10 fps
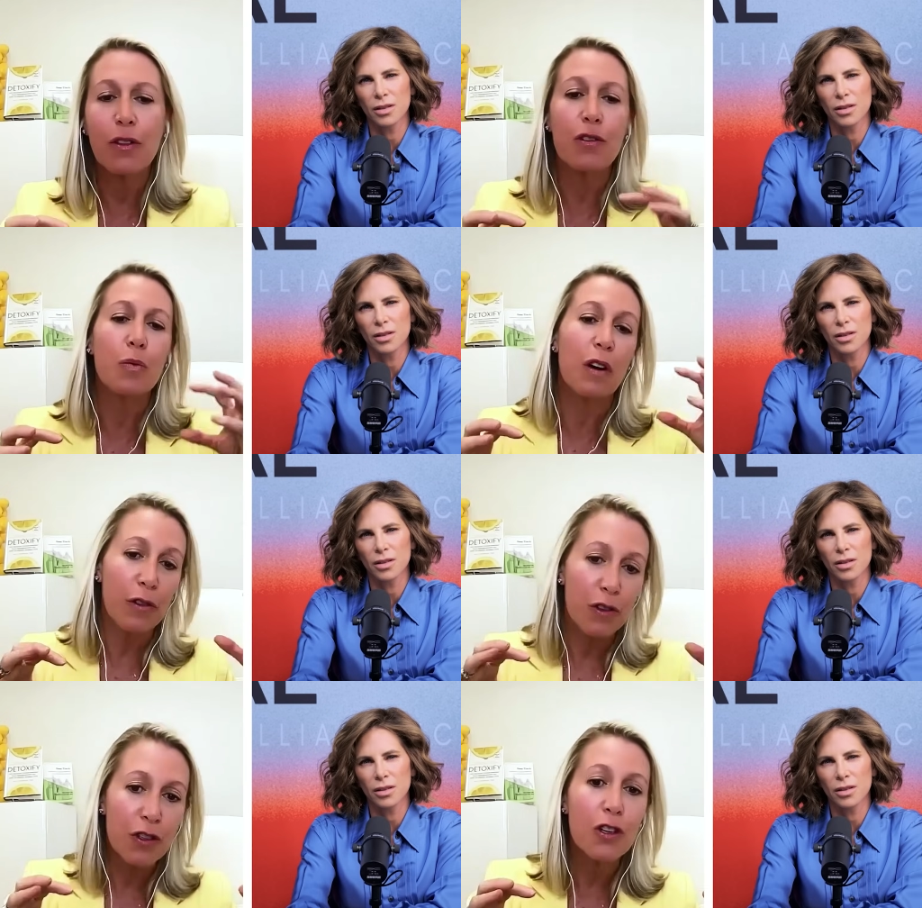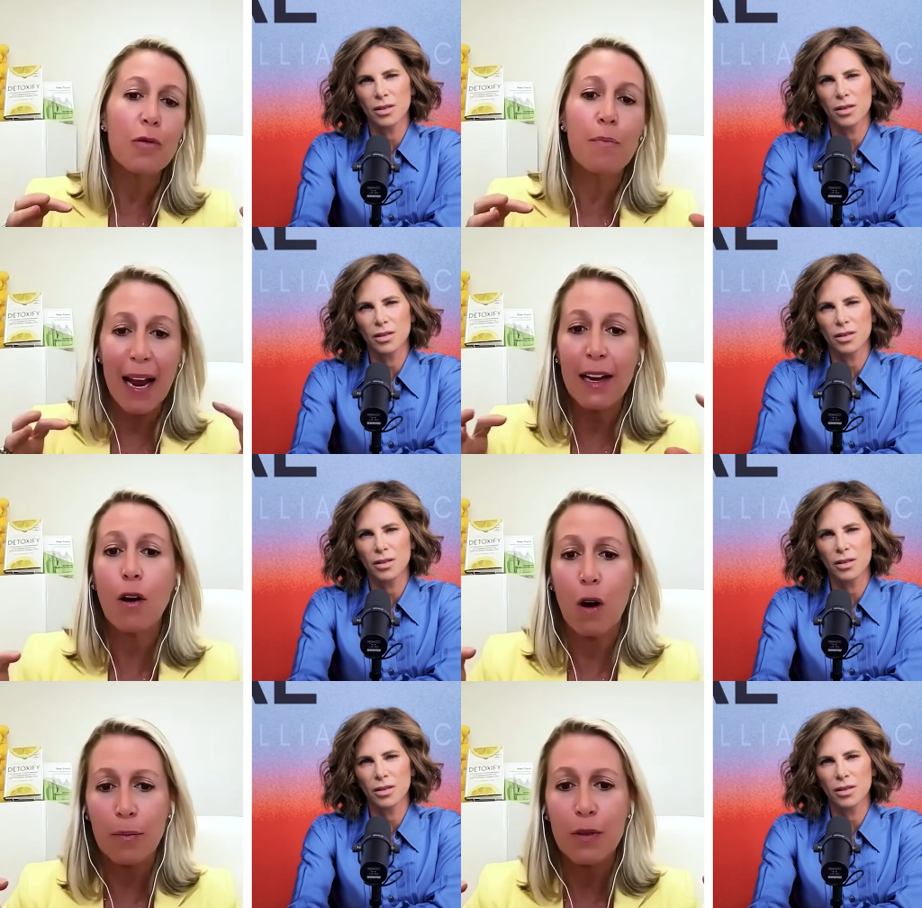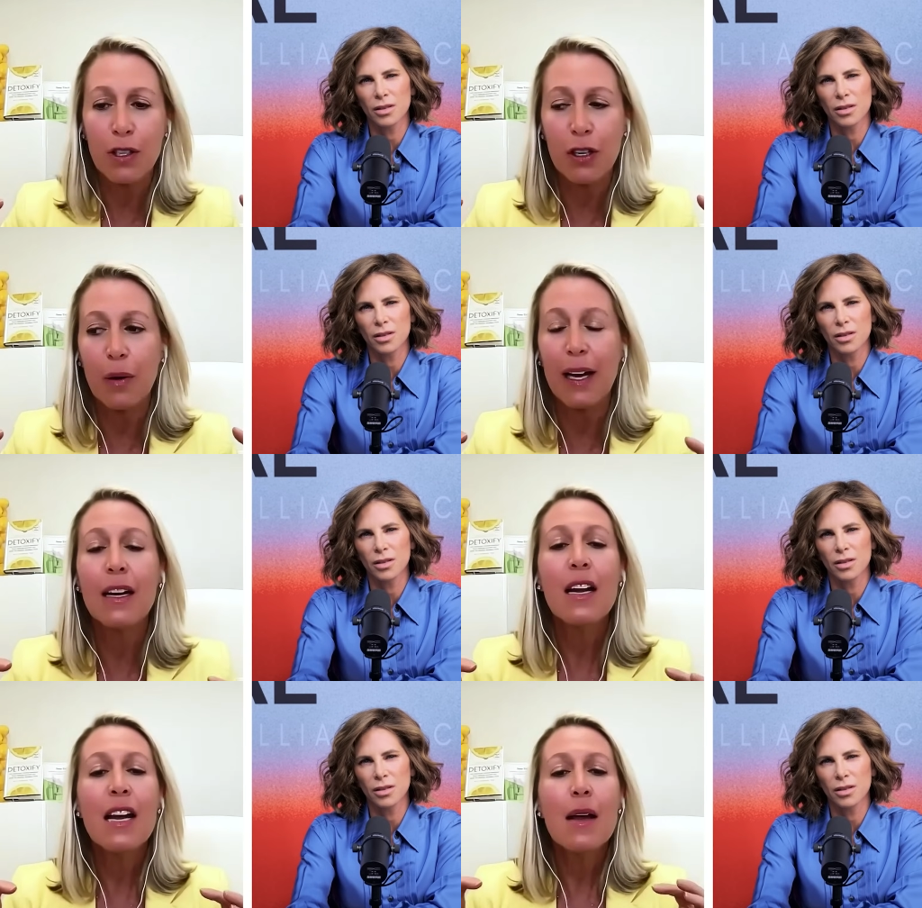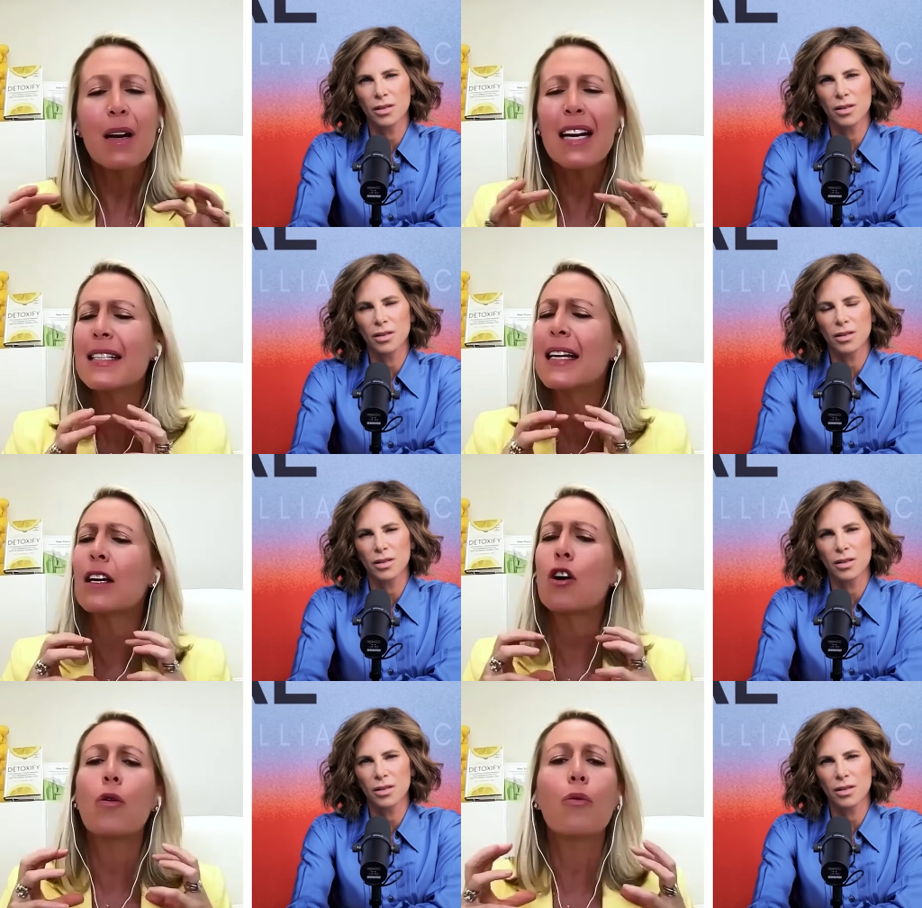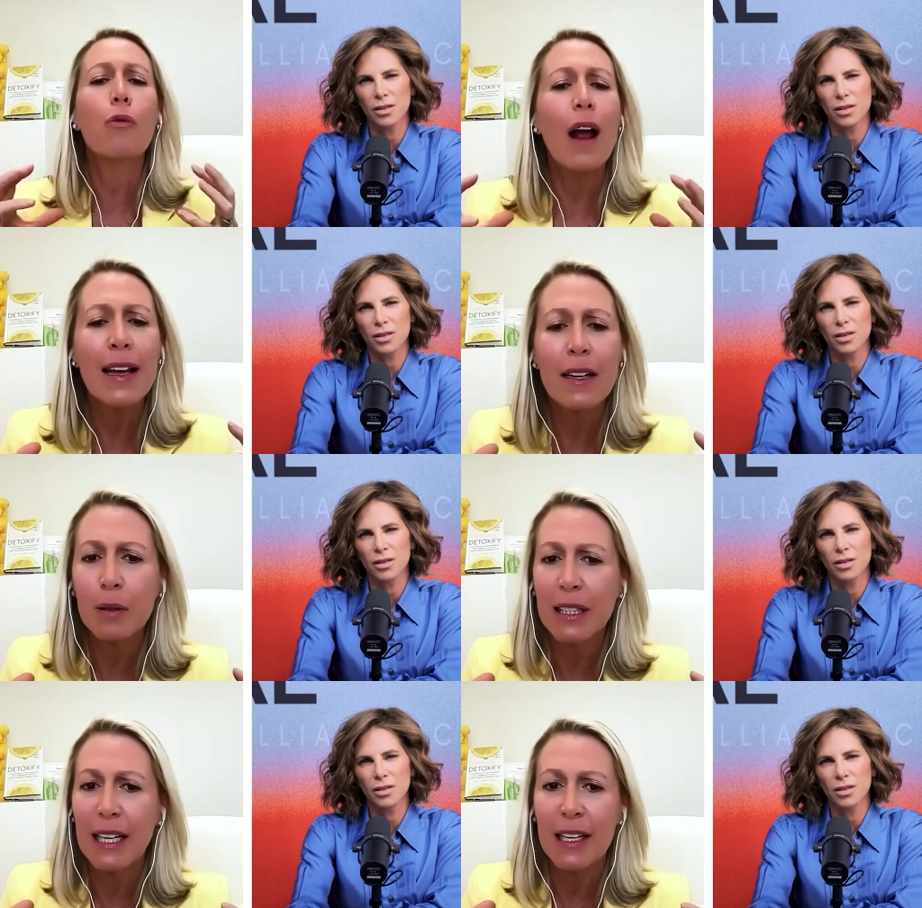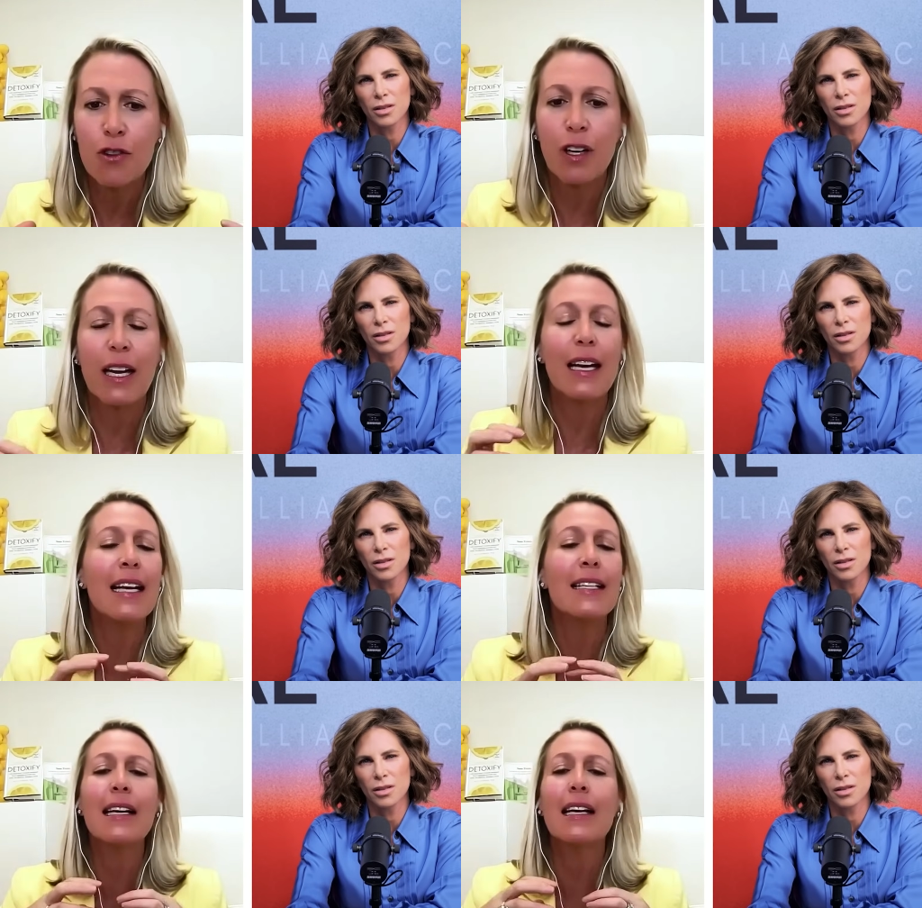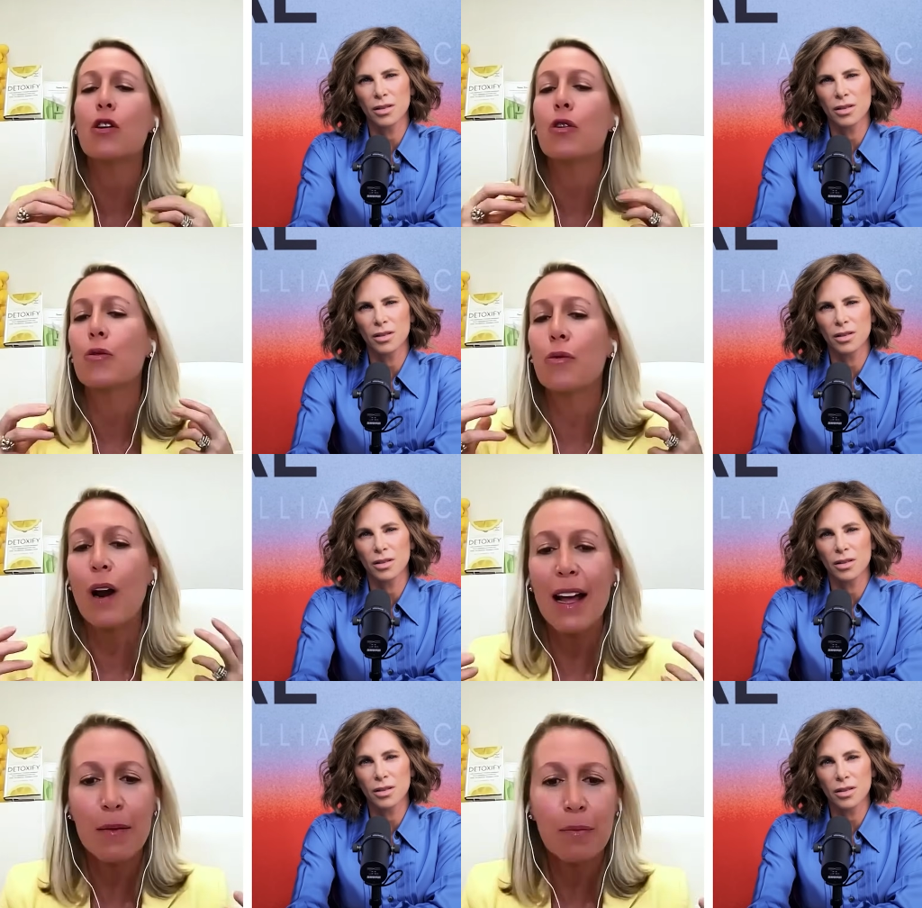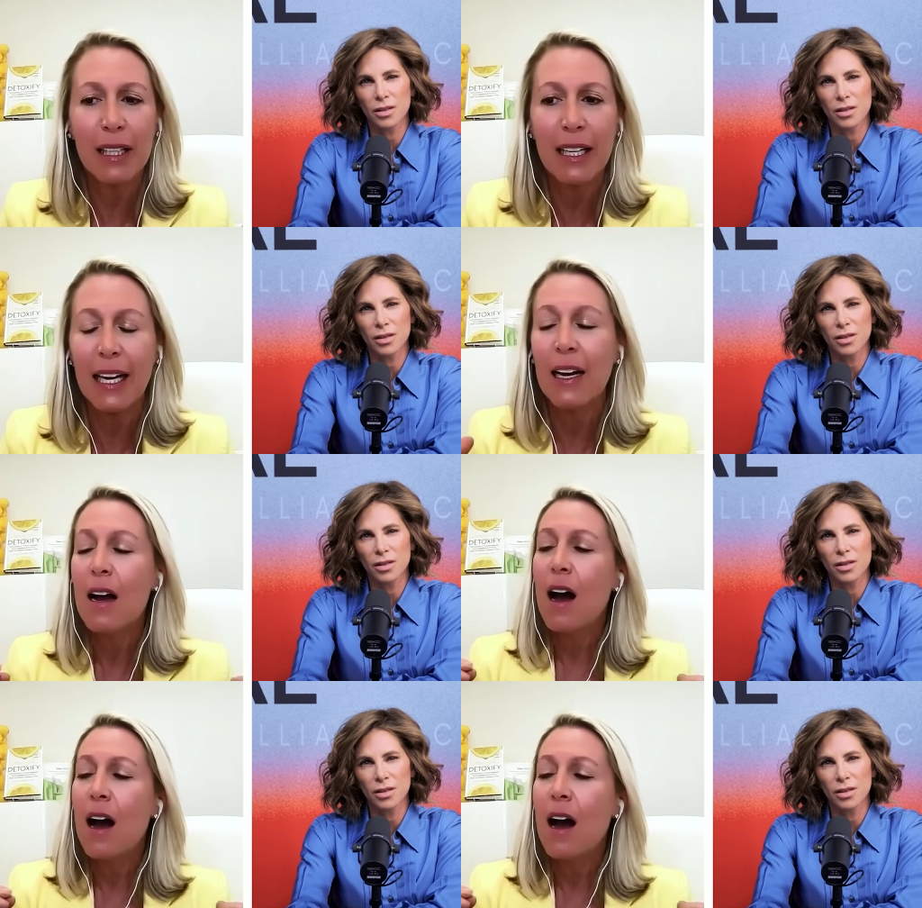Speaker 1: There's two main arms to it, but it's incredibly intricate. It's incredibly